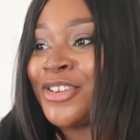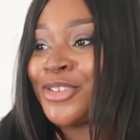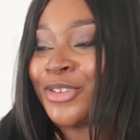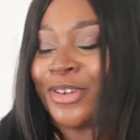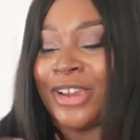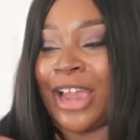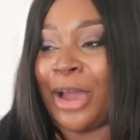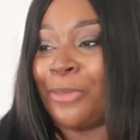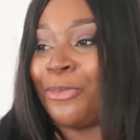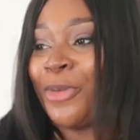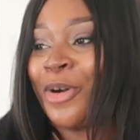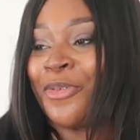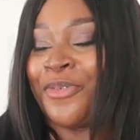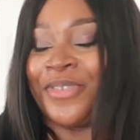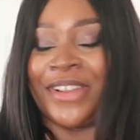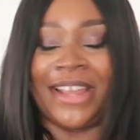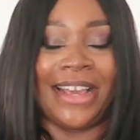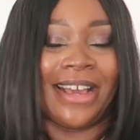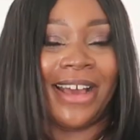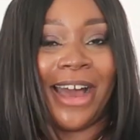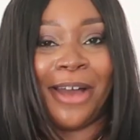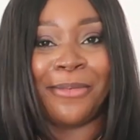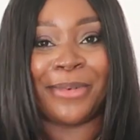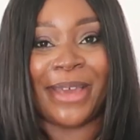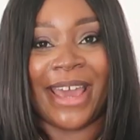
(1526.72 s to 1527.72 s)
sorry, I'm
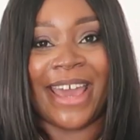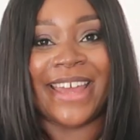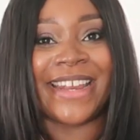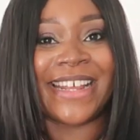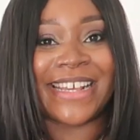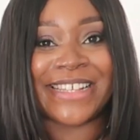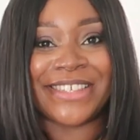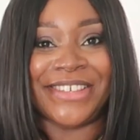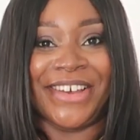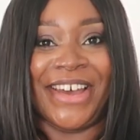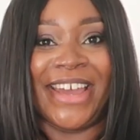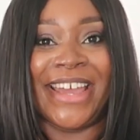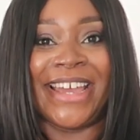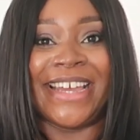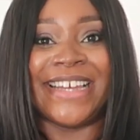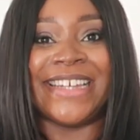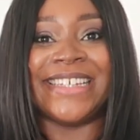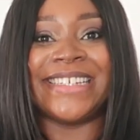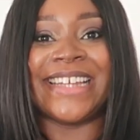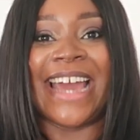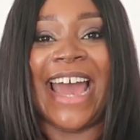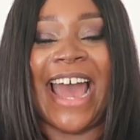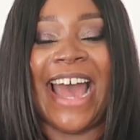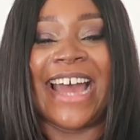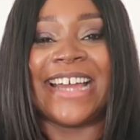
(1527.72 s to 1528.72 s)
waffling. I'm getting
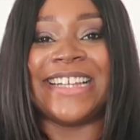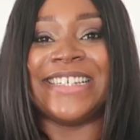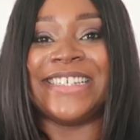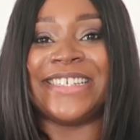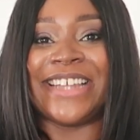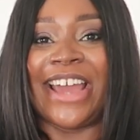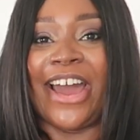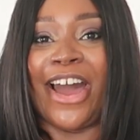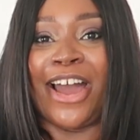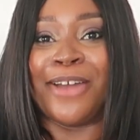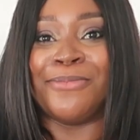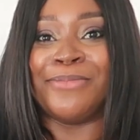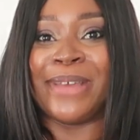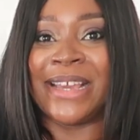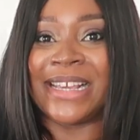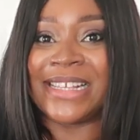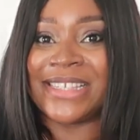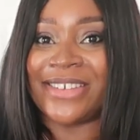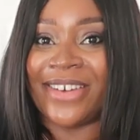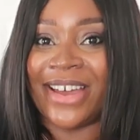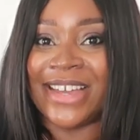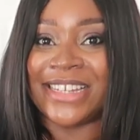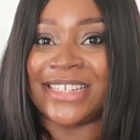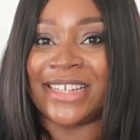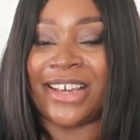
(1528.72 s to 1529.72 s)
excited, and yeah, I'm
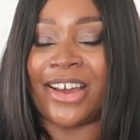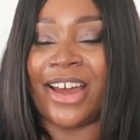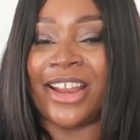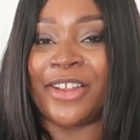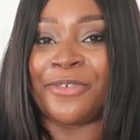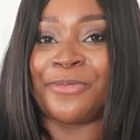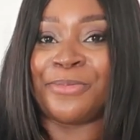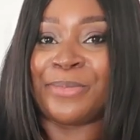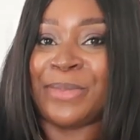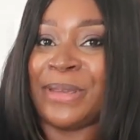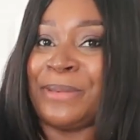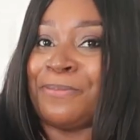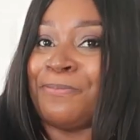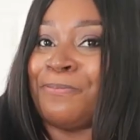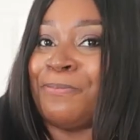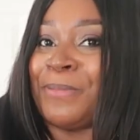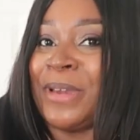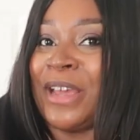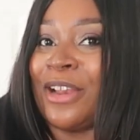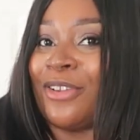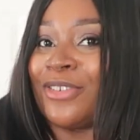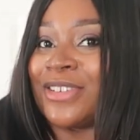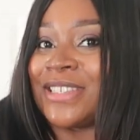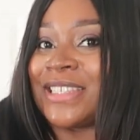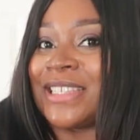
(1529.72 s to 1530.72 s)
excited to kind of
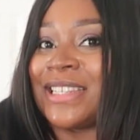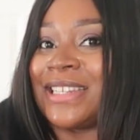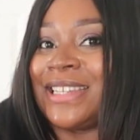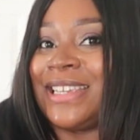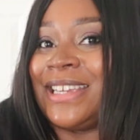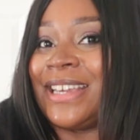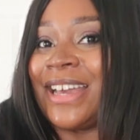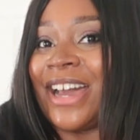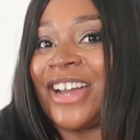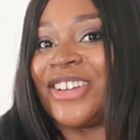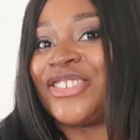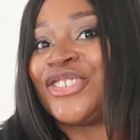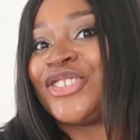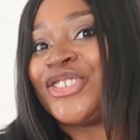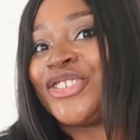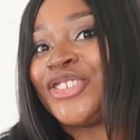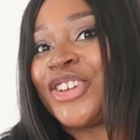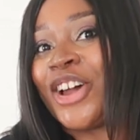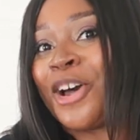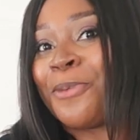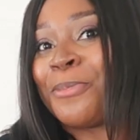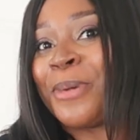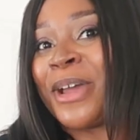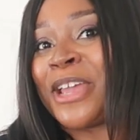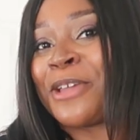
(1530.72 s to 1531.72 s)
be a lot sleeker and
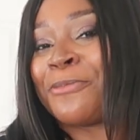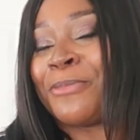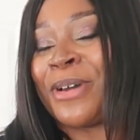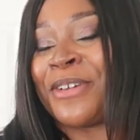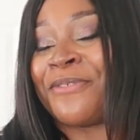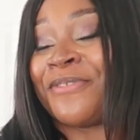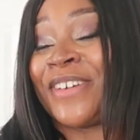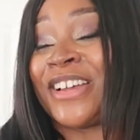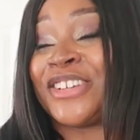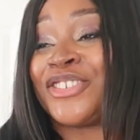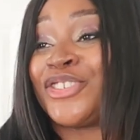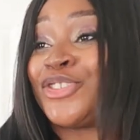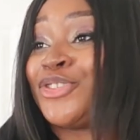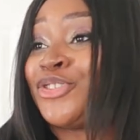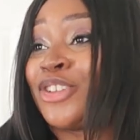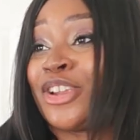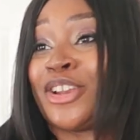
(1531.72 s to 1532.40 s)
sharper in my fashion.